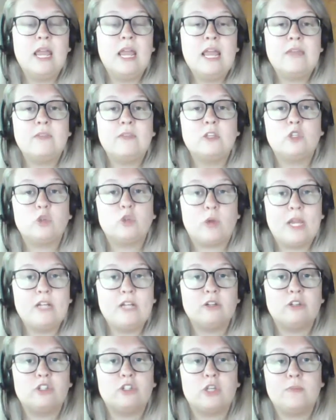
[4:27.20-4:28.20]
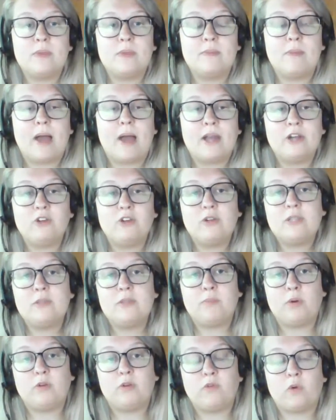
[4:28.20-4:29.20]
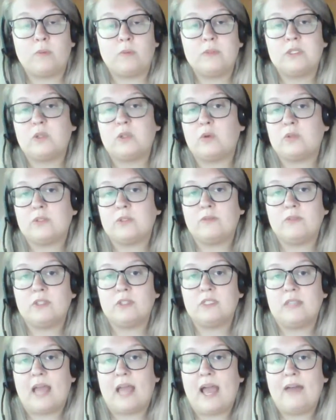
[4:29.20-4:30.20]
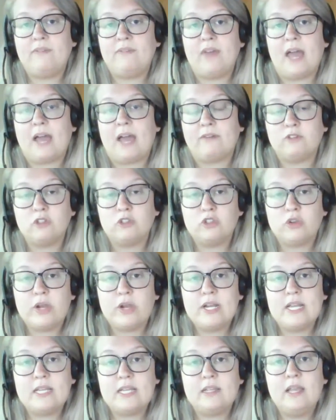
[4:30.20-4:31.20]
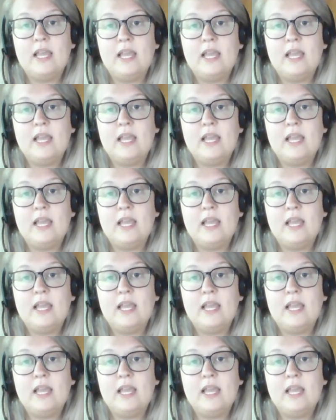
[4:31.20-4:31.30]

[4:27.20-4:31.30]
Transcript: The trainer should be monitoring the performance goals of the staff after training